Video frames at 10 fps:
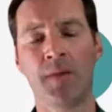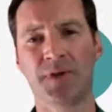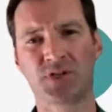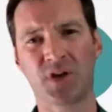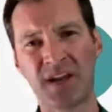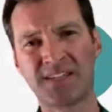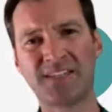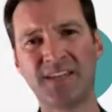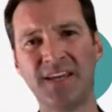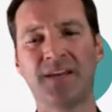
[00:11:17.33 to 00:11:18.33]
But trying to
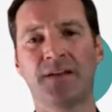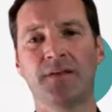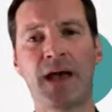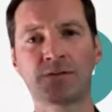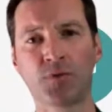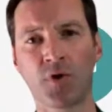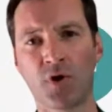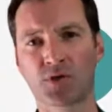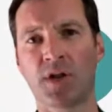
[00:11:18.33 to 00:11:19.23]
see it as we're all